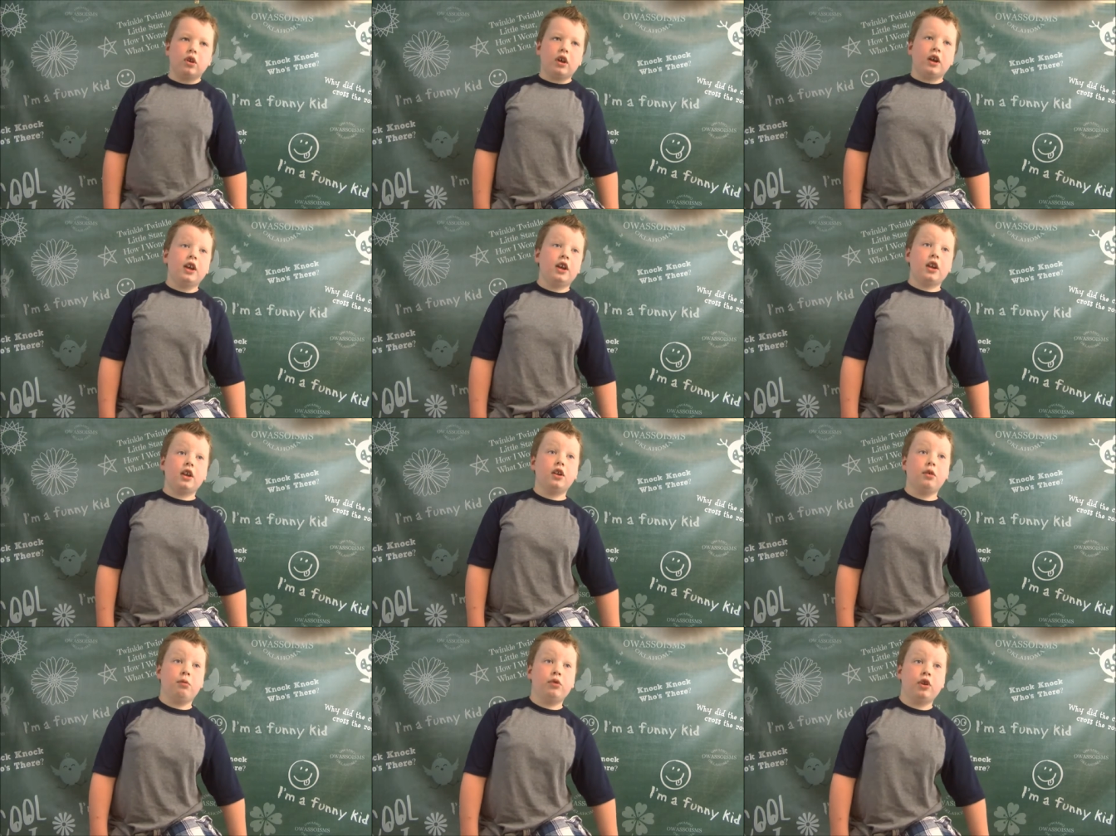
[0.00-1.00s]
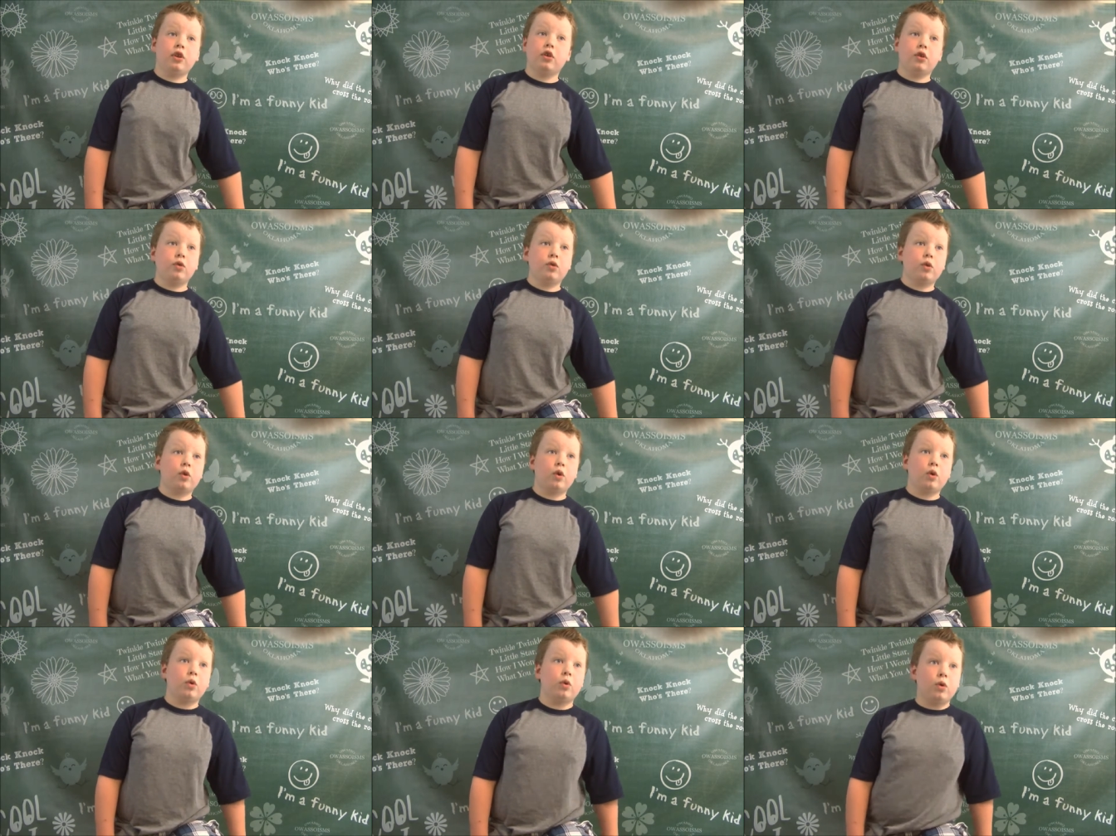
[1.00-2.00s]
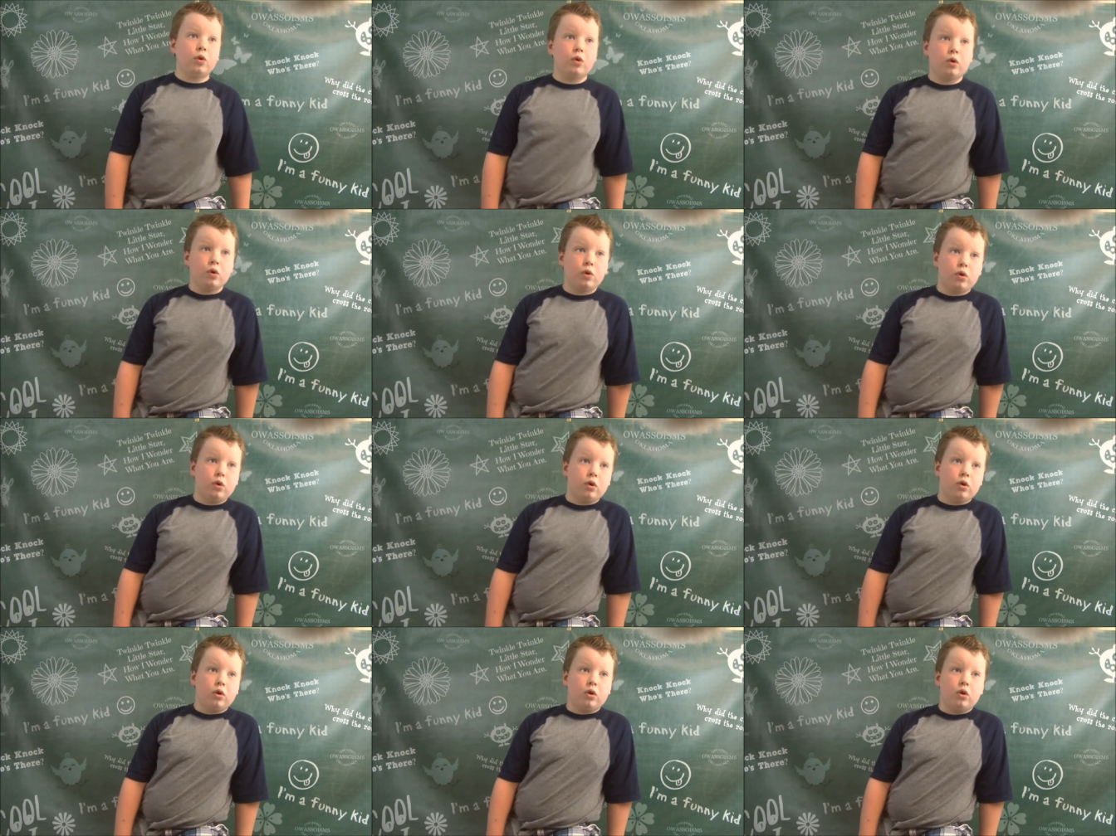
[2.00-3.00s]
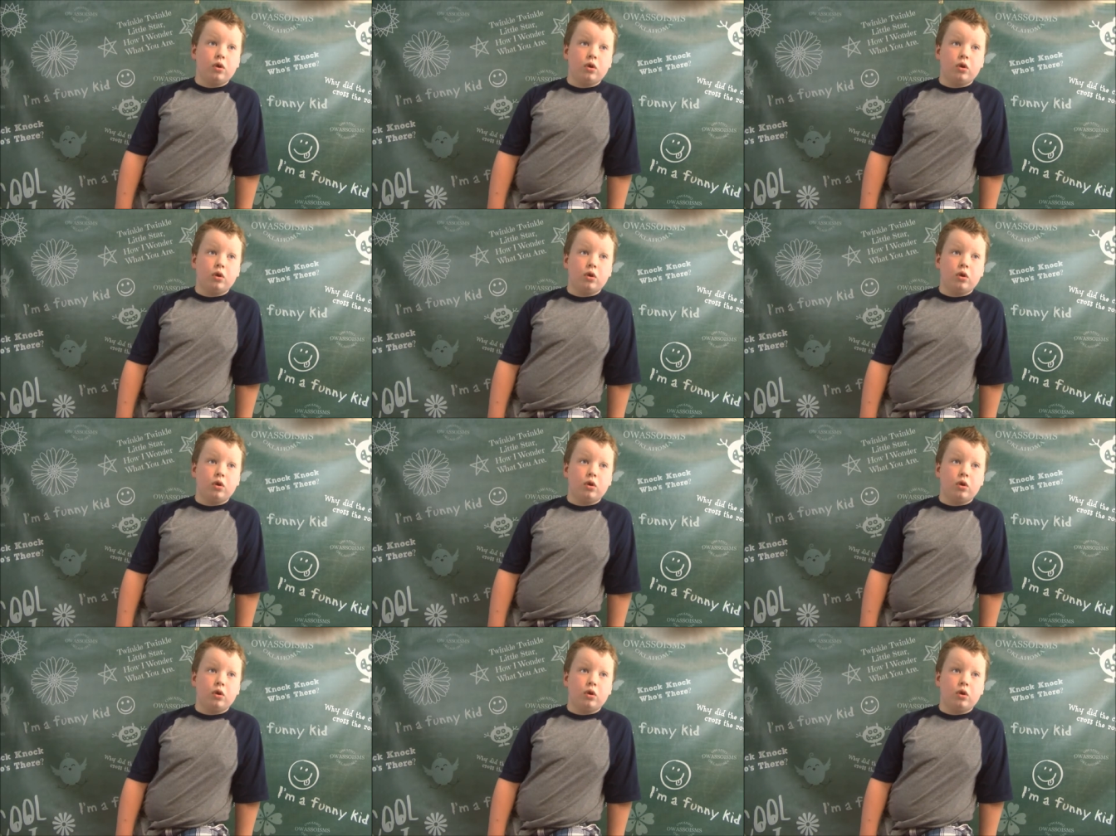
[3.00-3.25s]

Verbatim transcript: I hate it when they don't, though. Uh, what do they do?